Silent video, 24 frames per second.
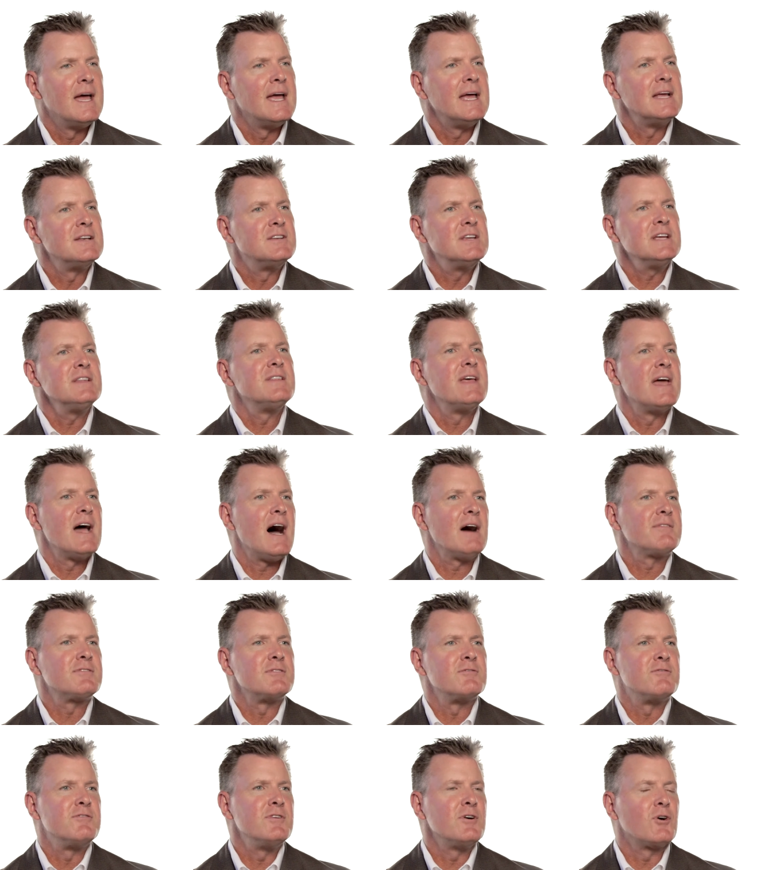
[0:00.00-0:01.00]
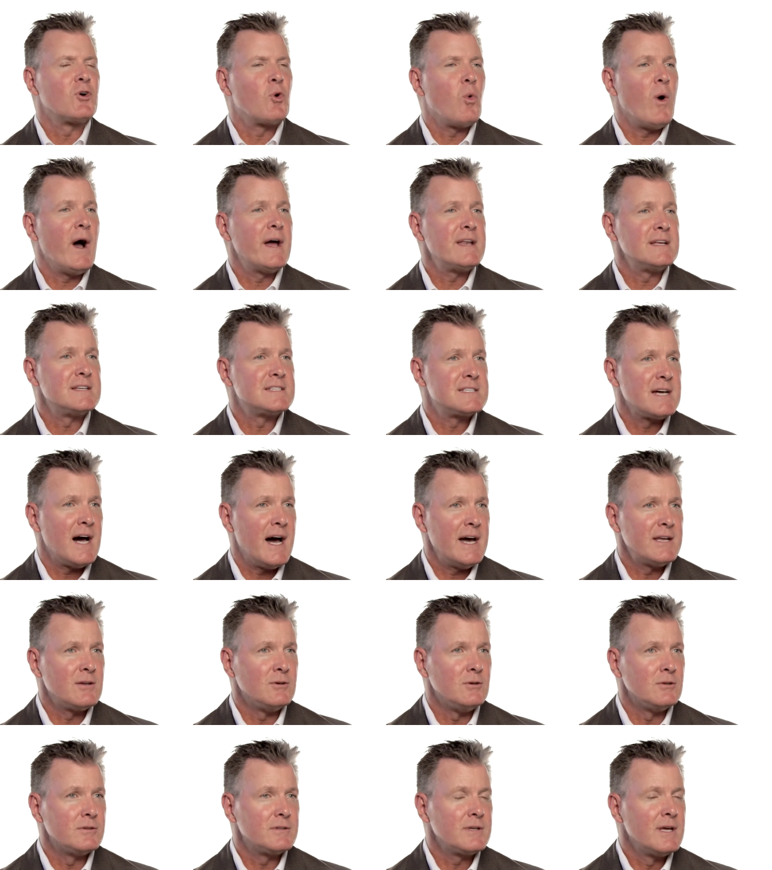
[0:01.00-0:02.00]
Indeed, they often feel quite
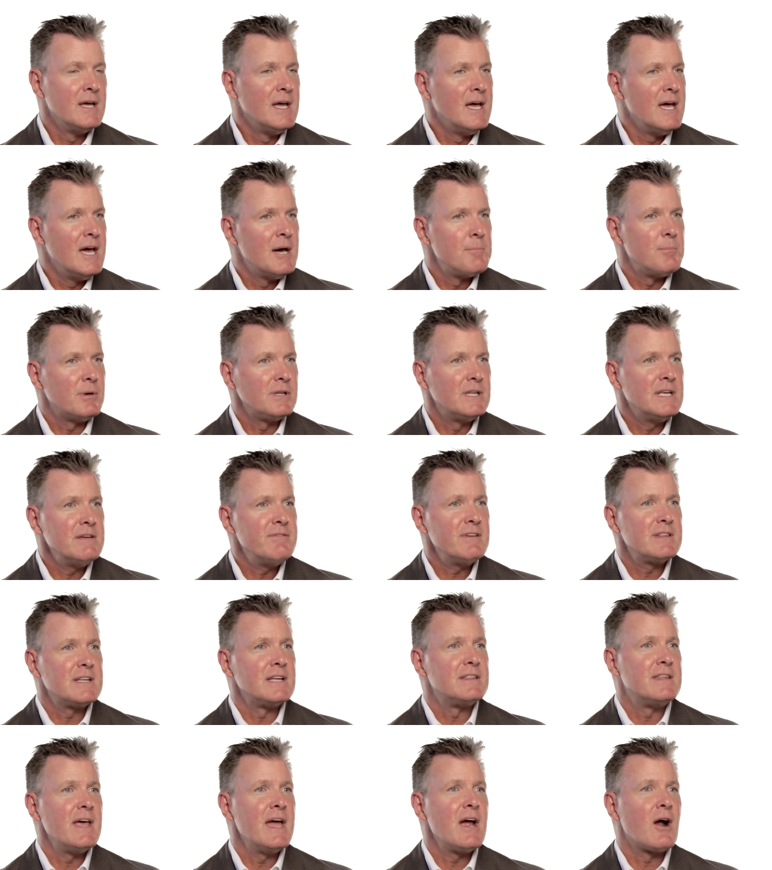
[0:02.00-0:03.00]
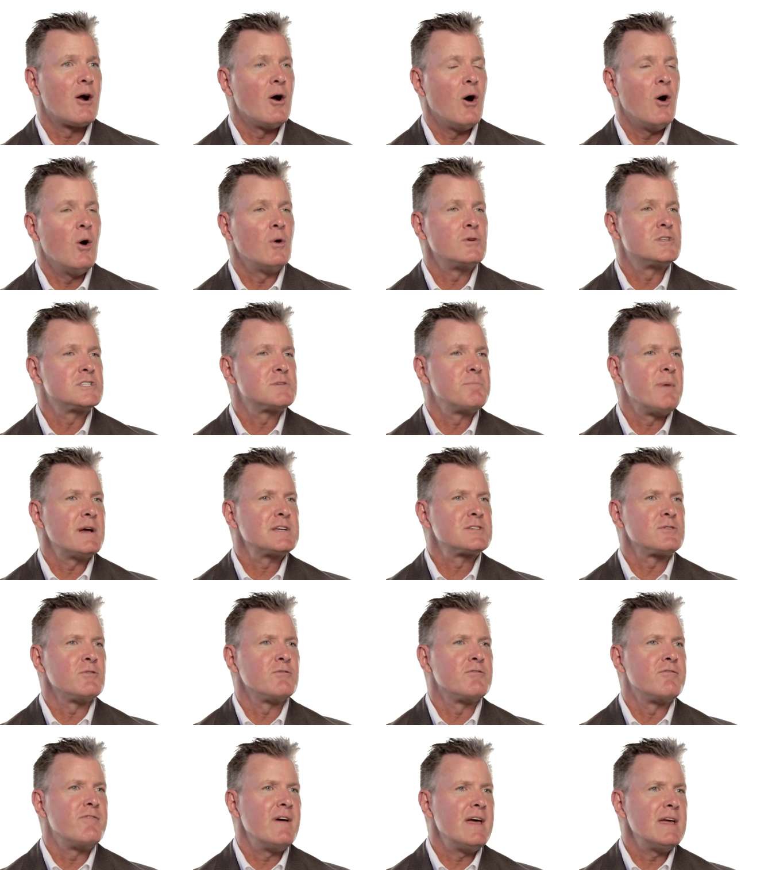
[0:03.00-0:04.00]
entitled, believing that they are owed
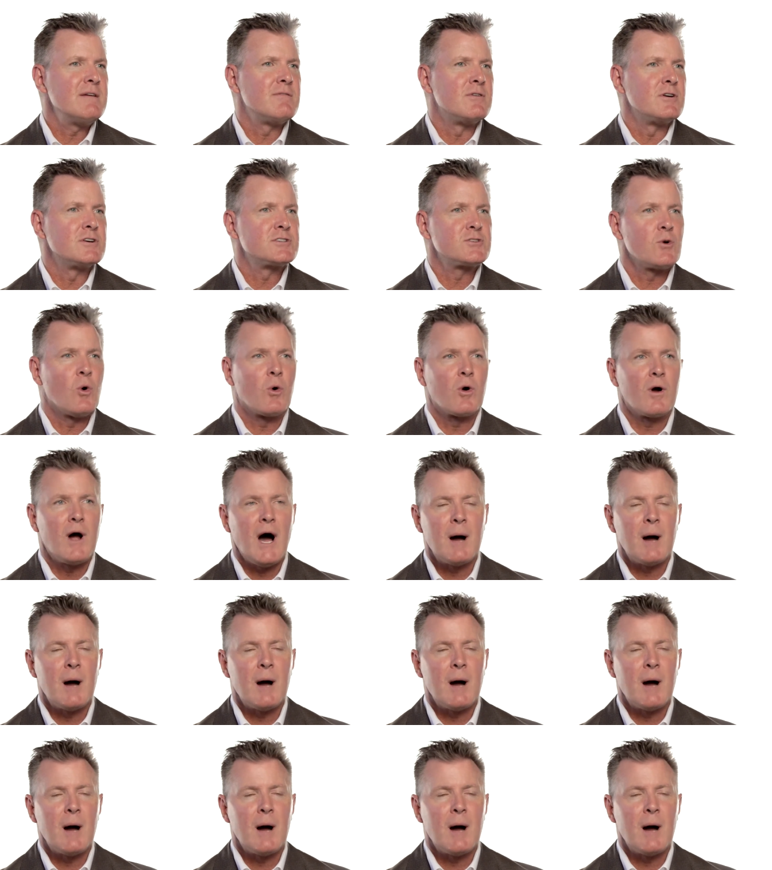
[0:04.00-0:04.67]
special favors or